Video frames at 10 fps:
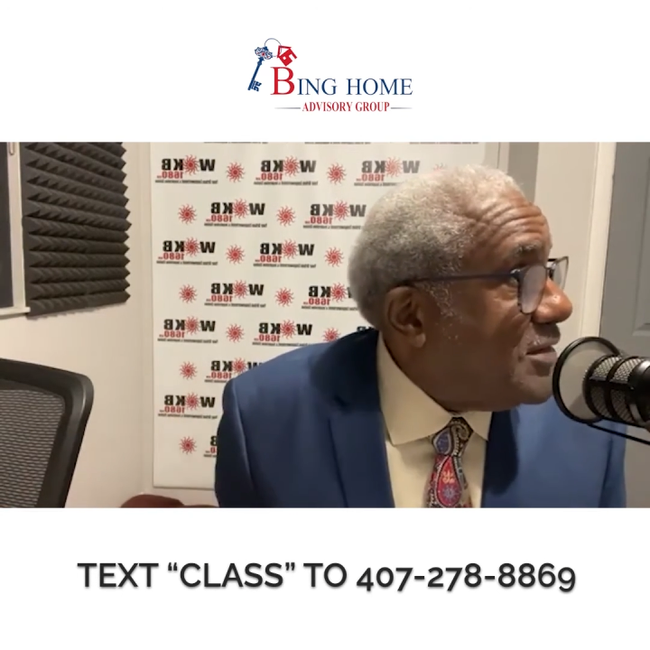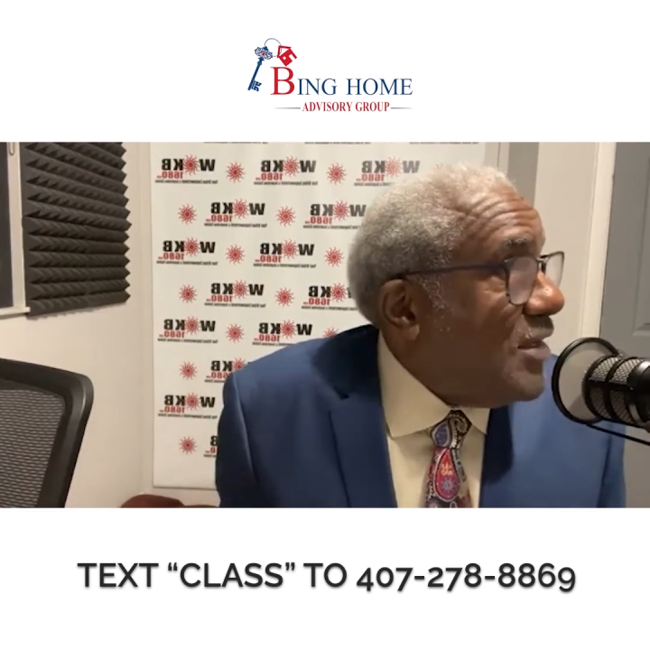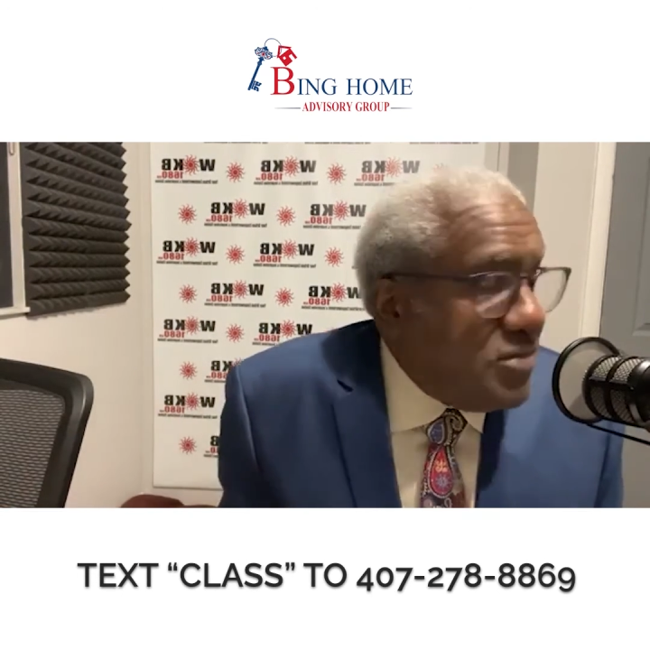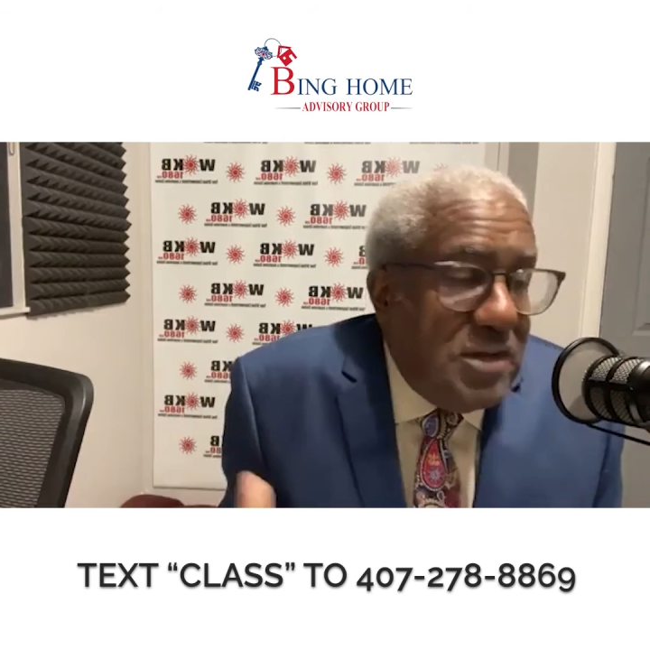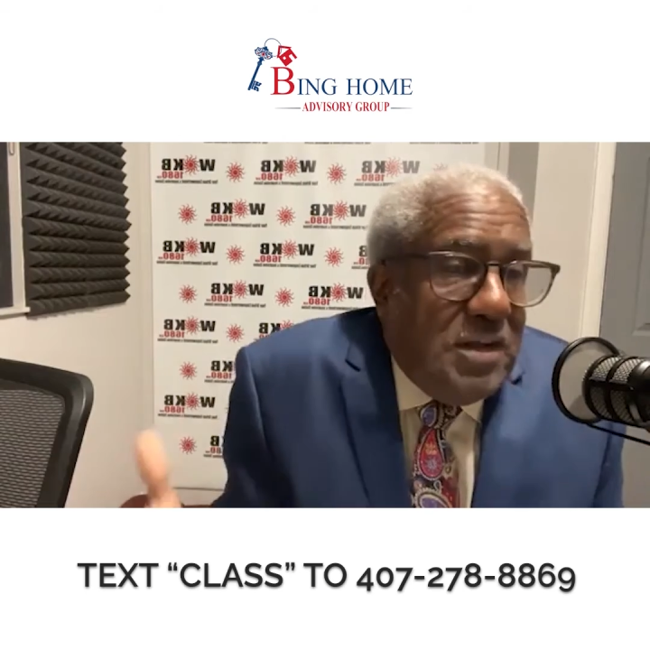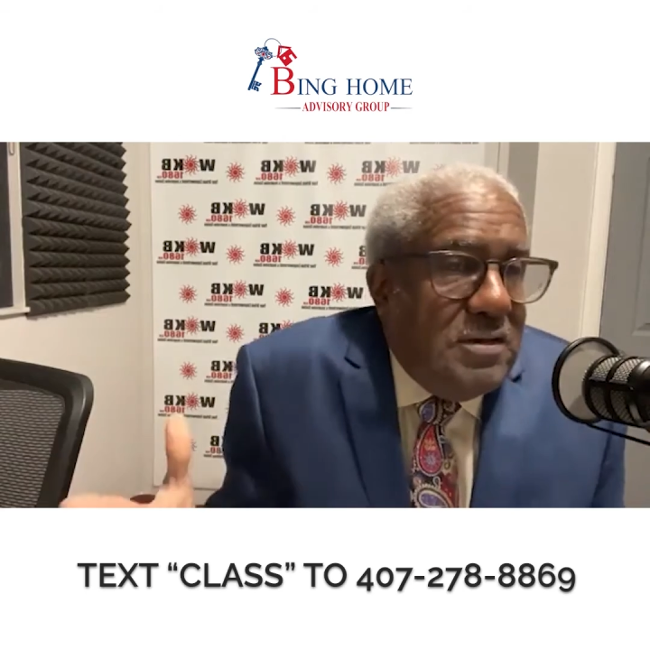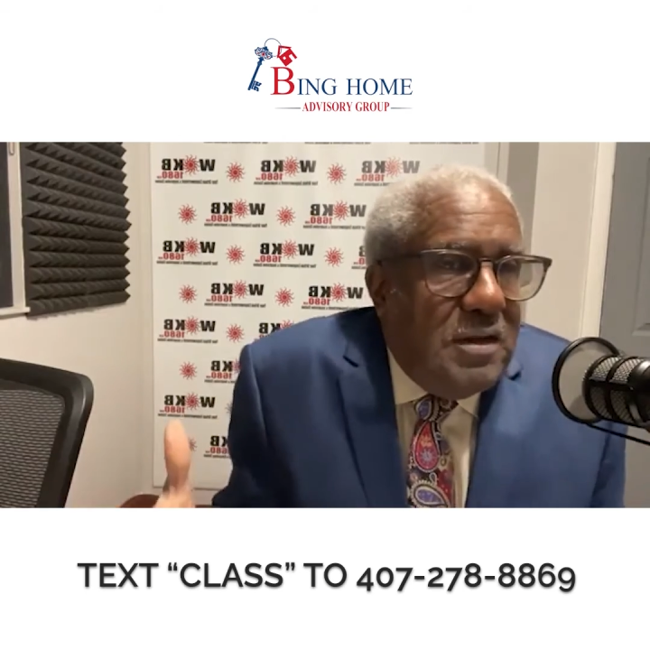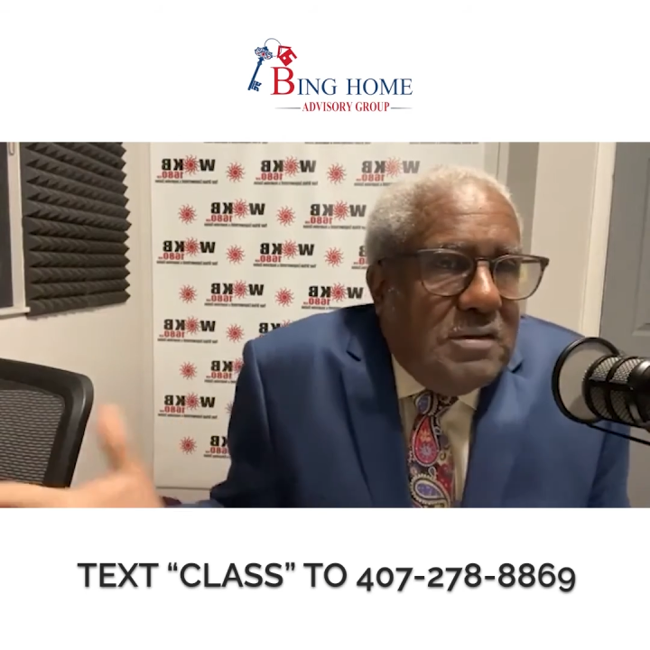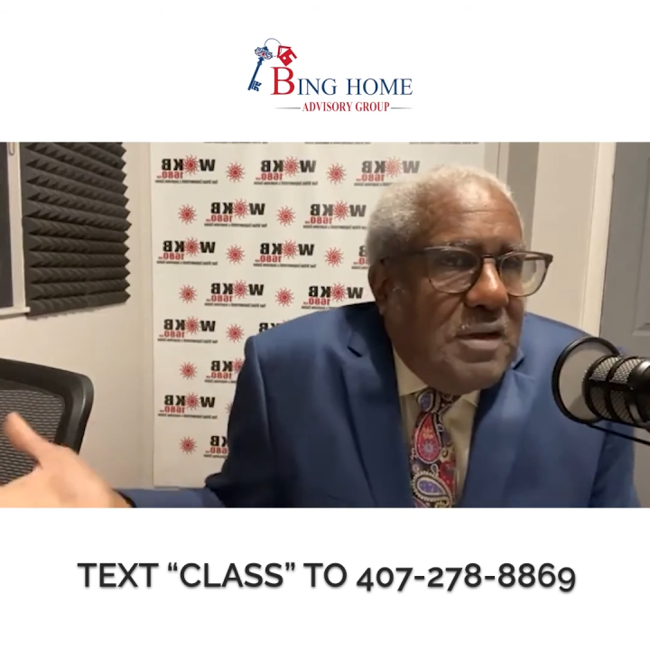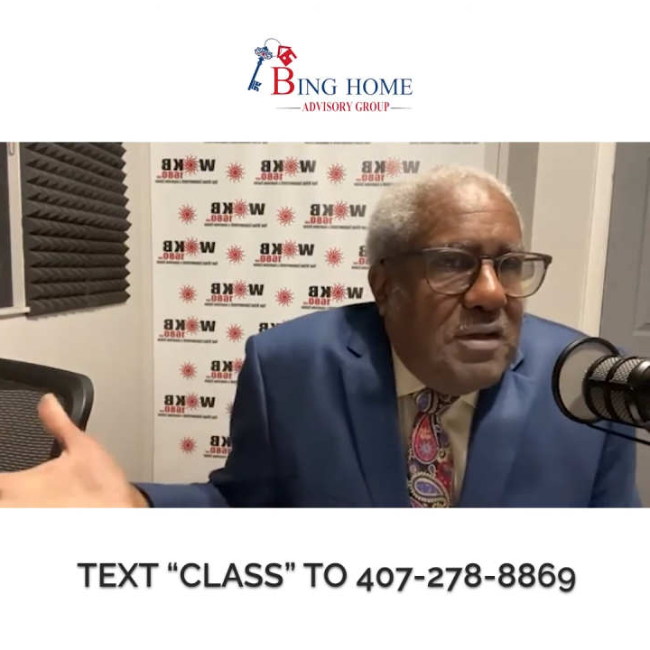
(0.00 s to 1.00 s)
That's
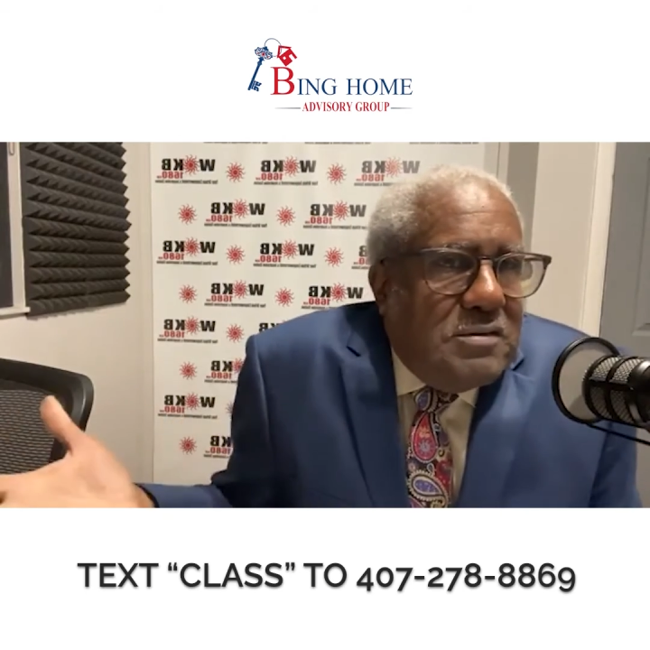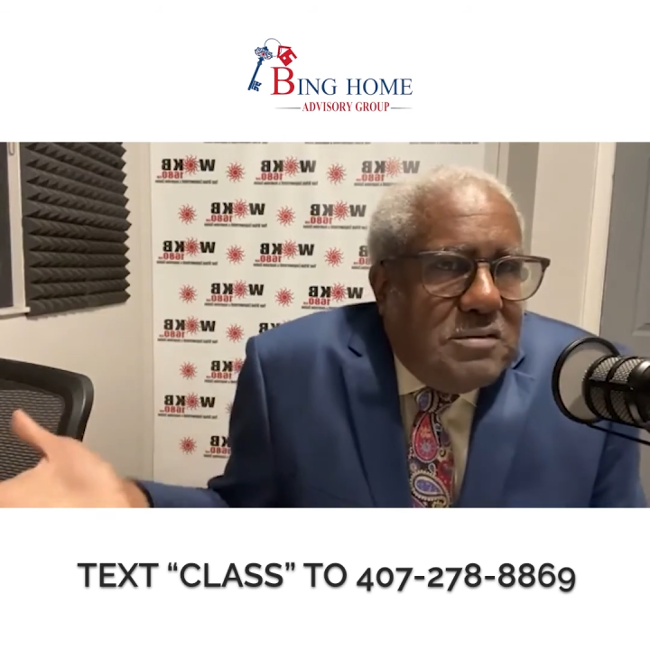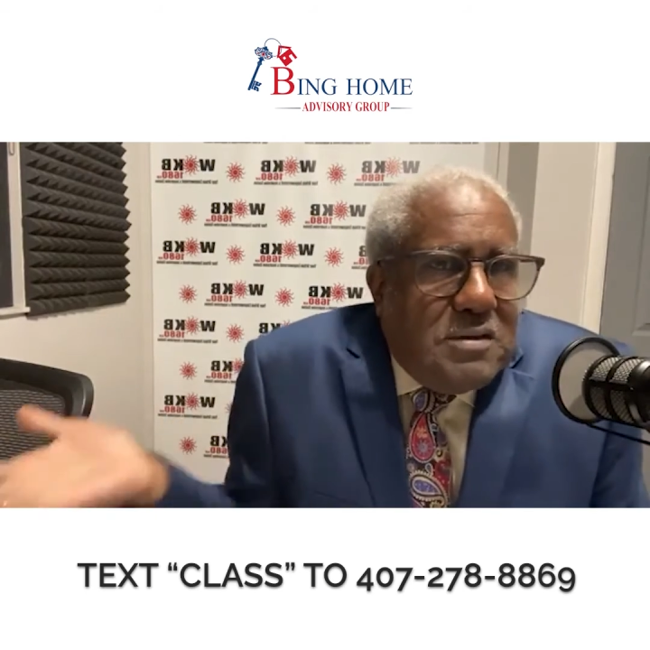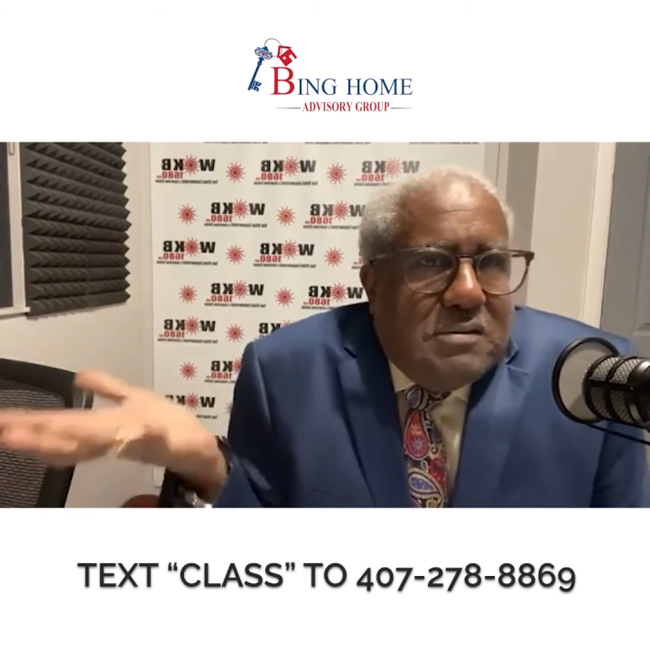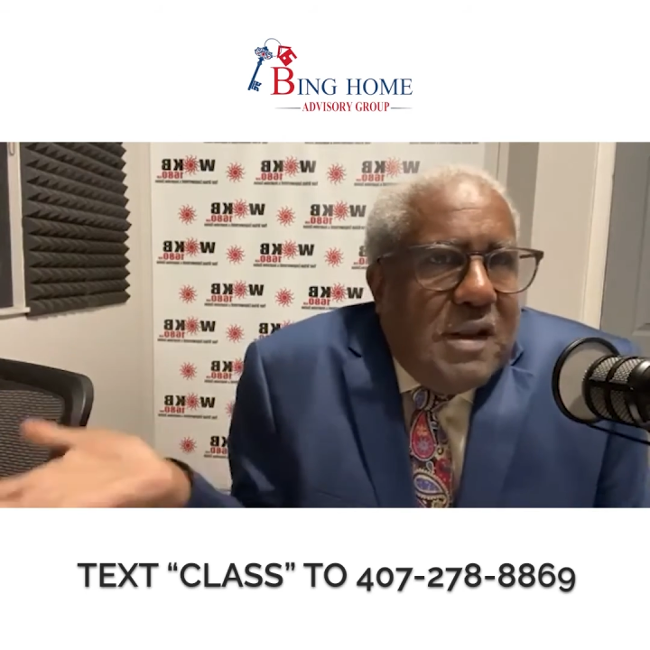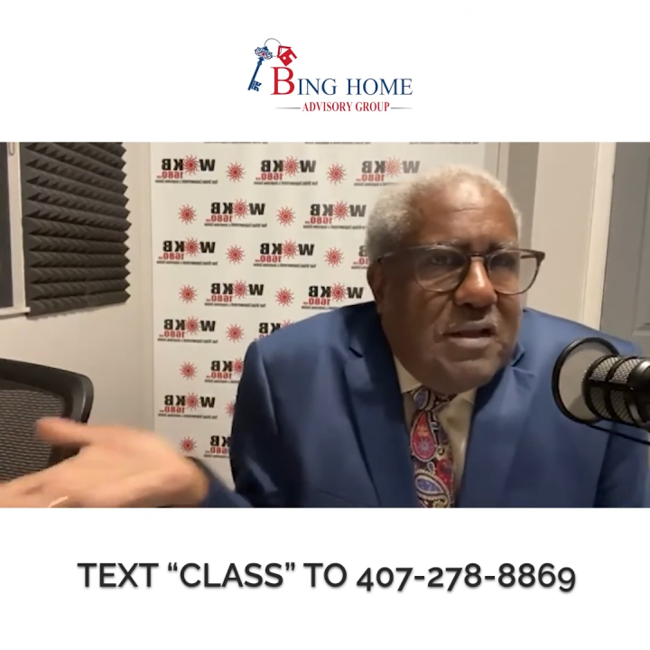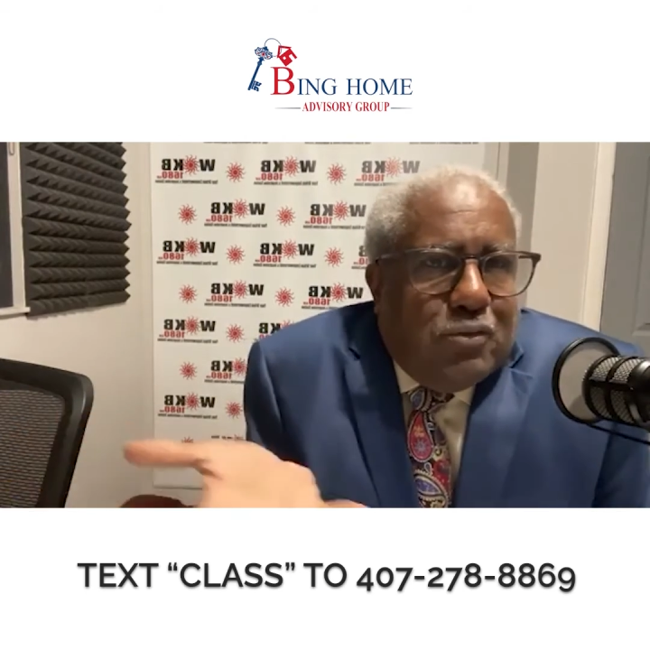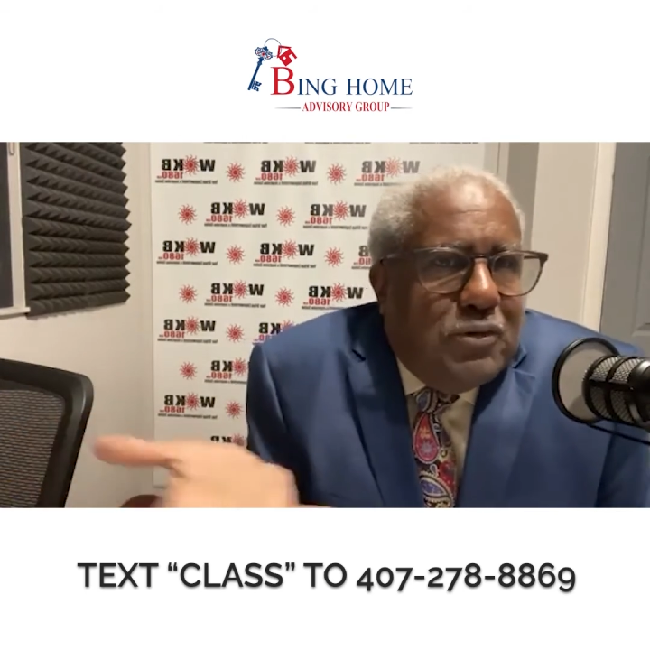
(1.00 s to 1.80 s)
it. That's